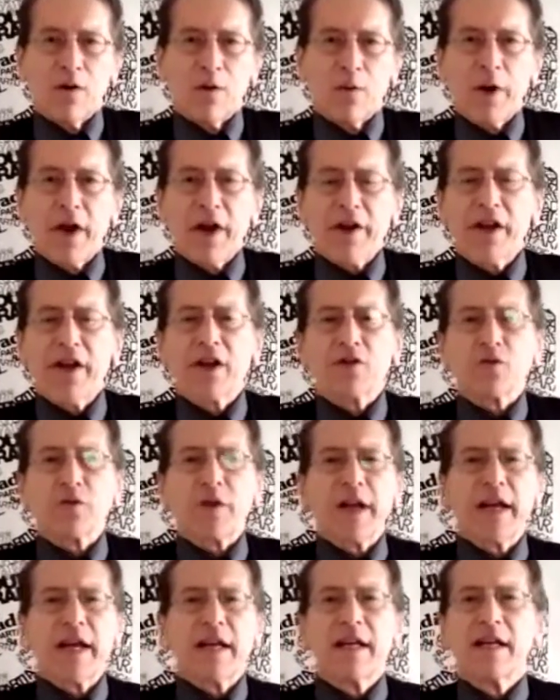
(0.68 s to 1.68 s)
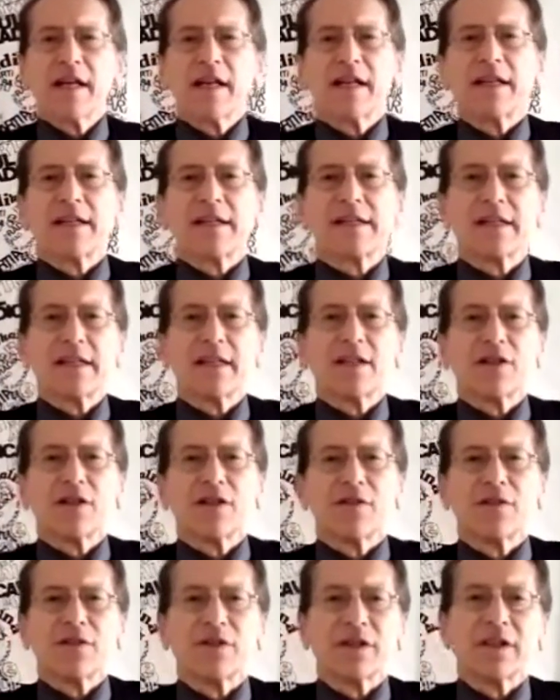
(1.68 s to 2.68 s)
We are here today at the seat
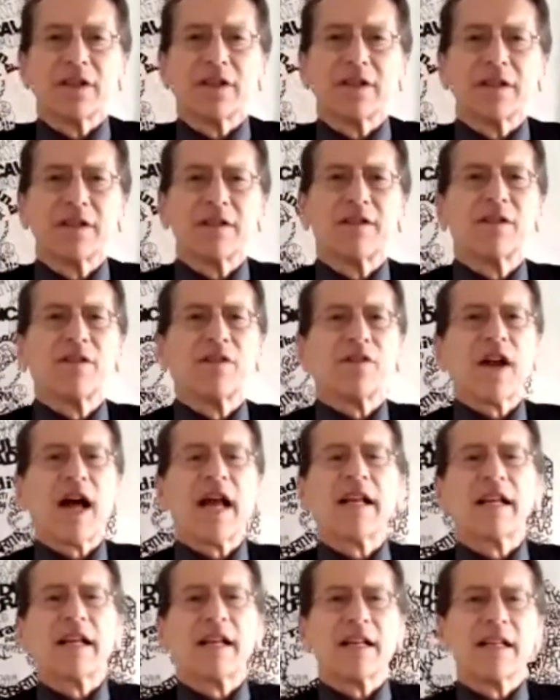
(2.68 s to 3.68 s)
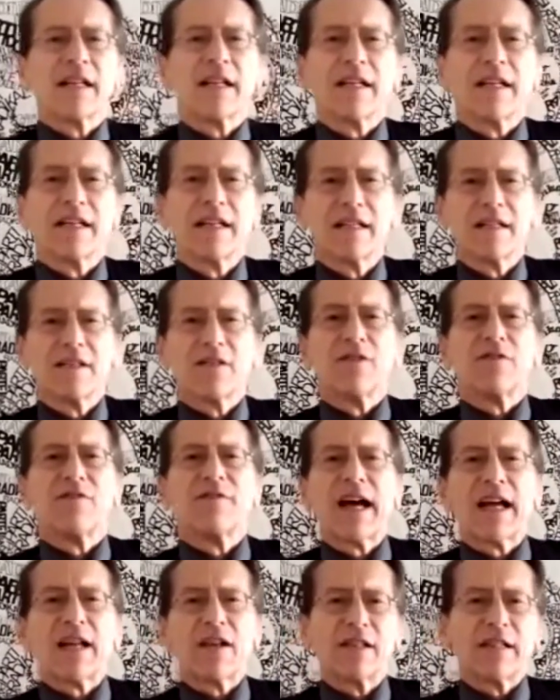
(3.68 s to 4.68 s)
of a uh, radical uh,
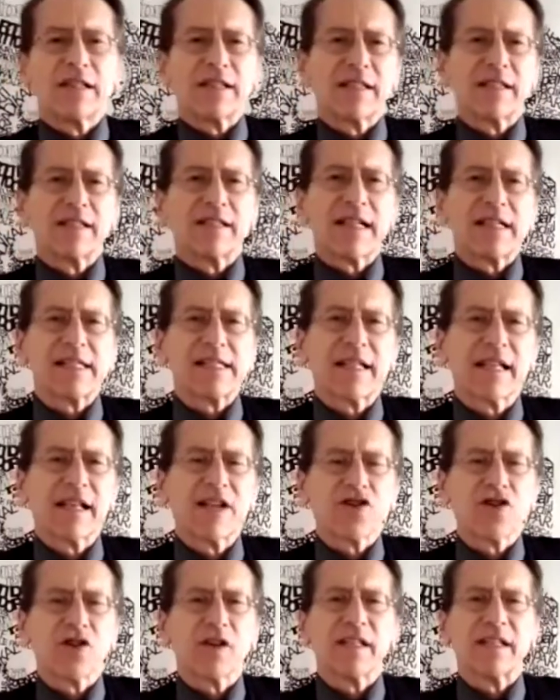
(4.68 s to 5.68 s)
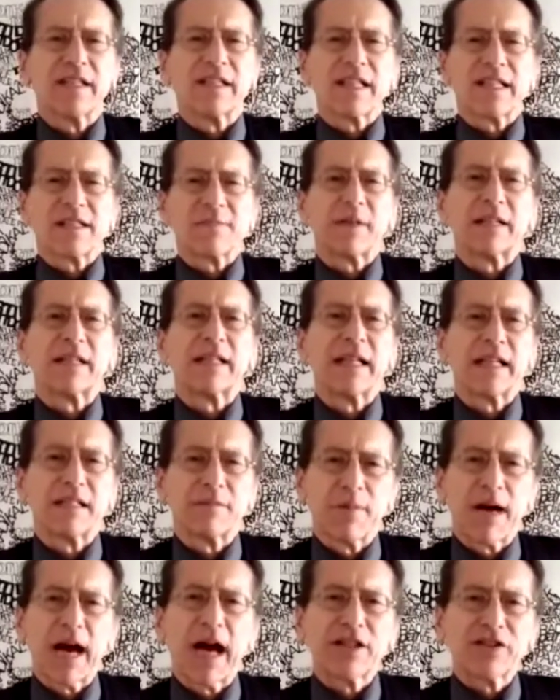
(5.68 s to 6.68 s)
nonviolent uh, transnational and transpartite
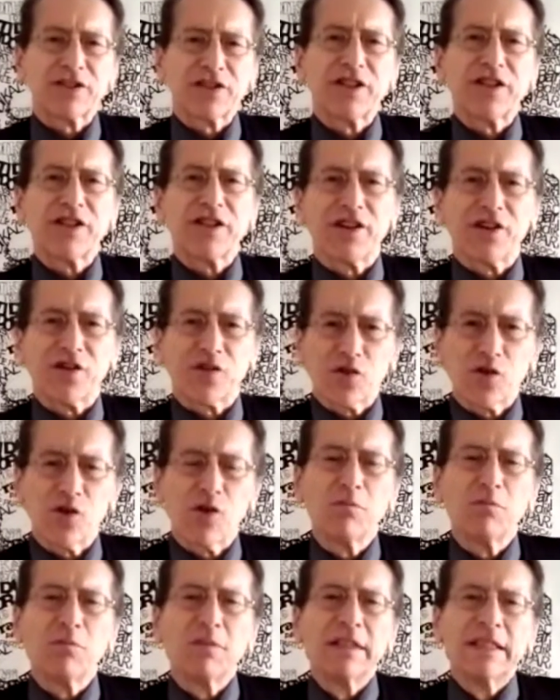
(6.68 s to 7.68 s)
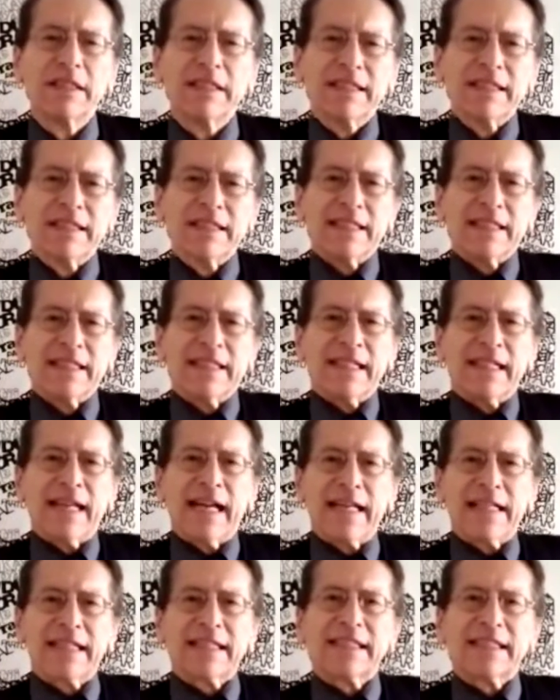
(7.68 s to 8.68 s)
party in Rome
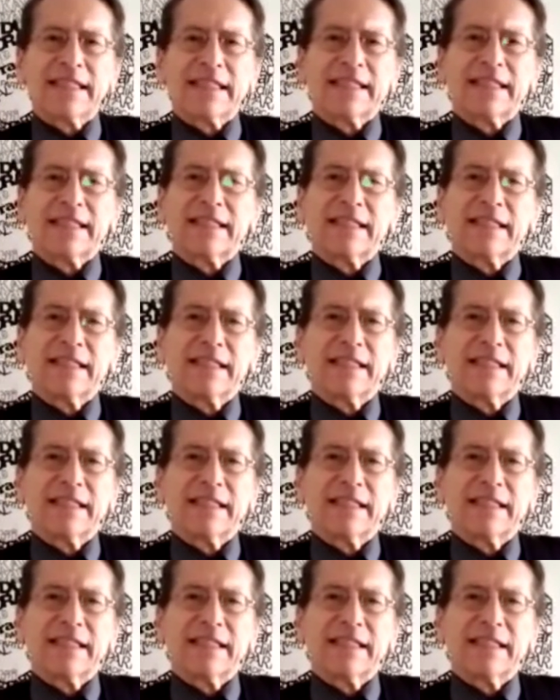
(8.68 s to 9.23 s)
and uh,